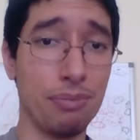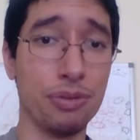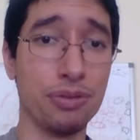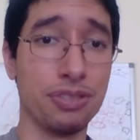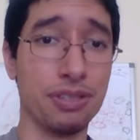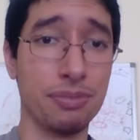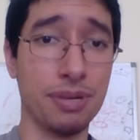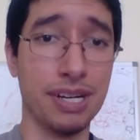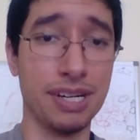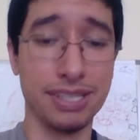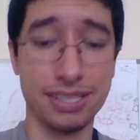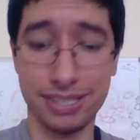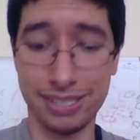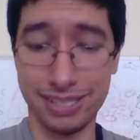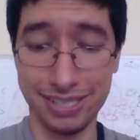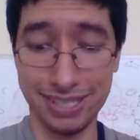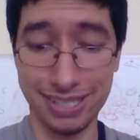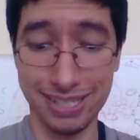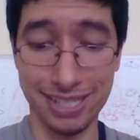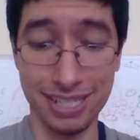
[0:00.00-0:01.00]
booster
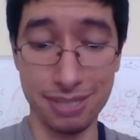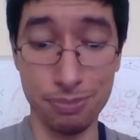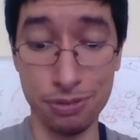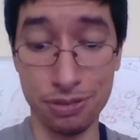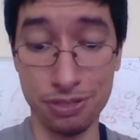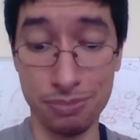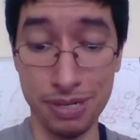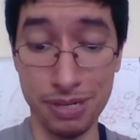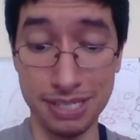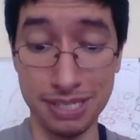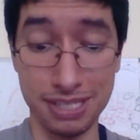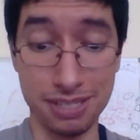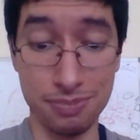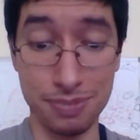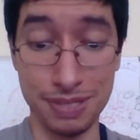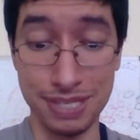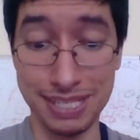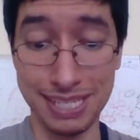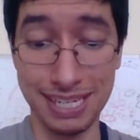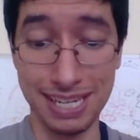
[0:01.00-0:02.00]
box. This booster box has just
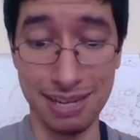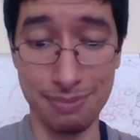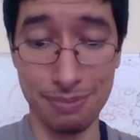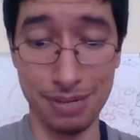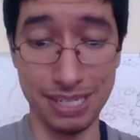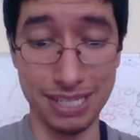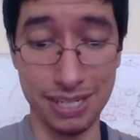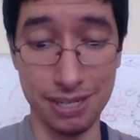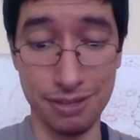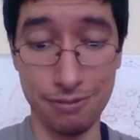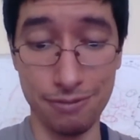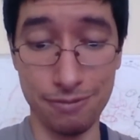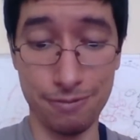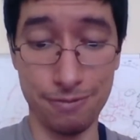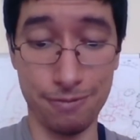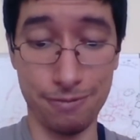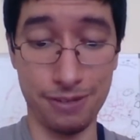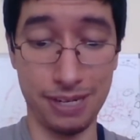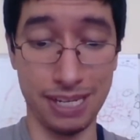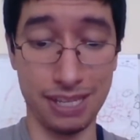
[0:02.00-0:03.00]
been sitting on my shelf
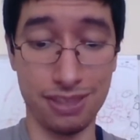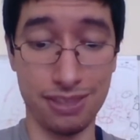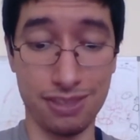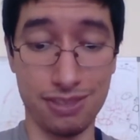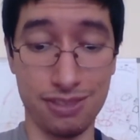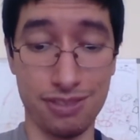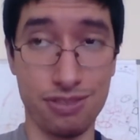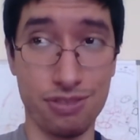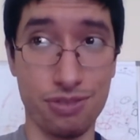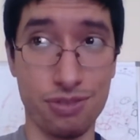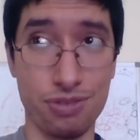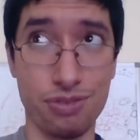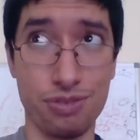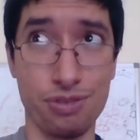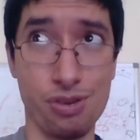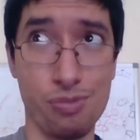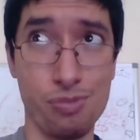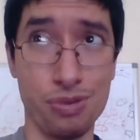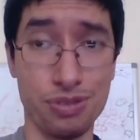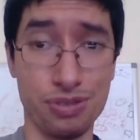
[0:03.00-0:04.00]
like
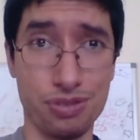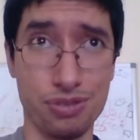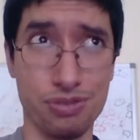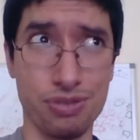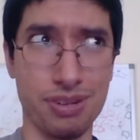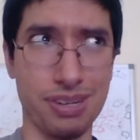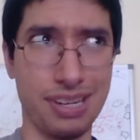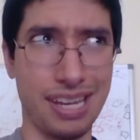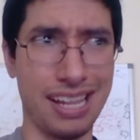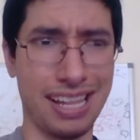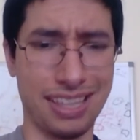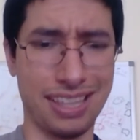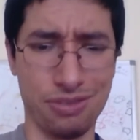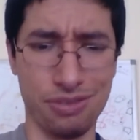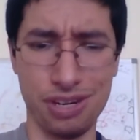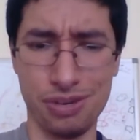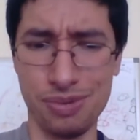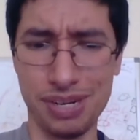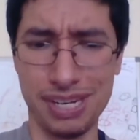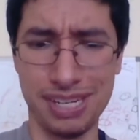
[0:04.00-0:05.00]
almost yeah, like
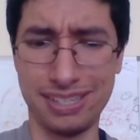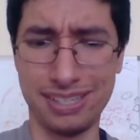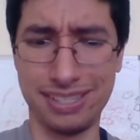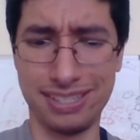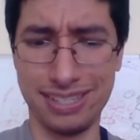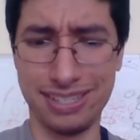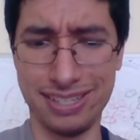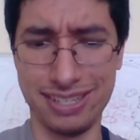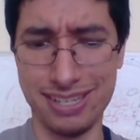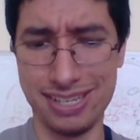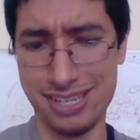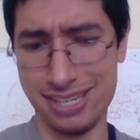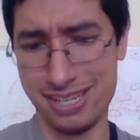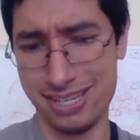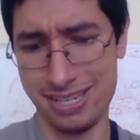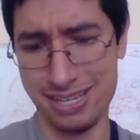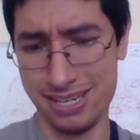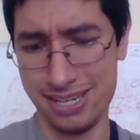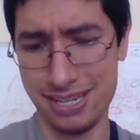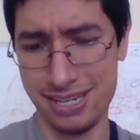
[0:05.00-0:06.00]
three weeks.
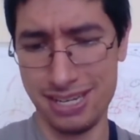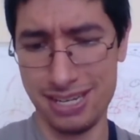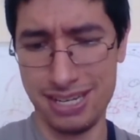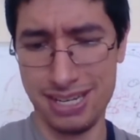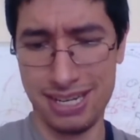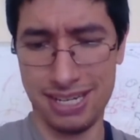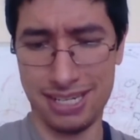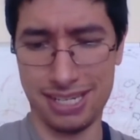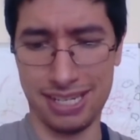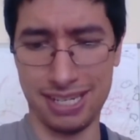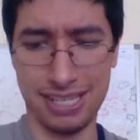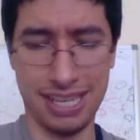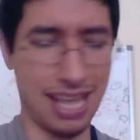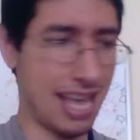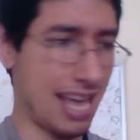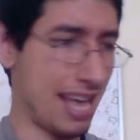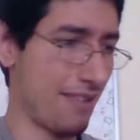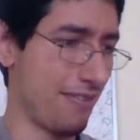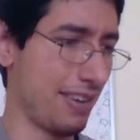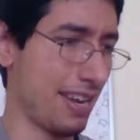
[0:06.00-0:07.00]
Just because I
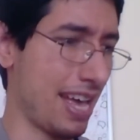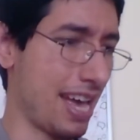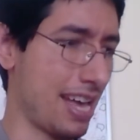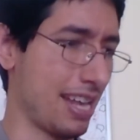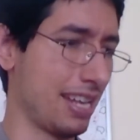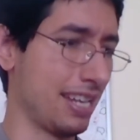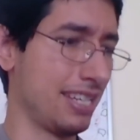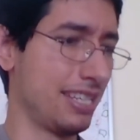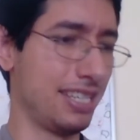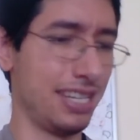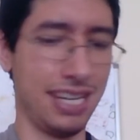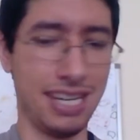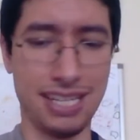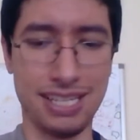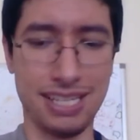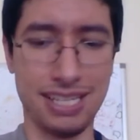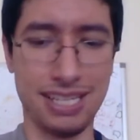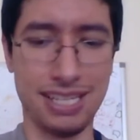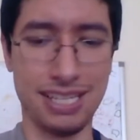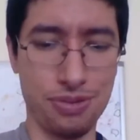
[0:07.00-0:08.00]
haven't had a
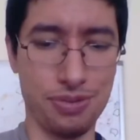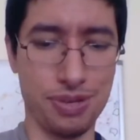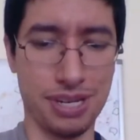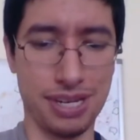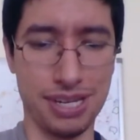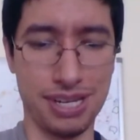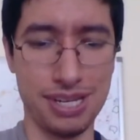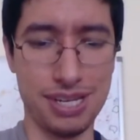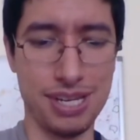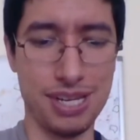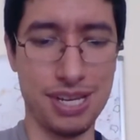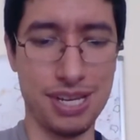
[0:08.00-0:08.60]
chance to uh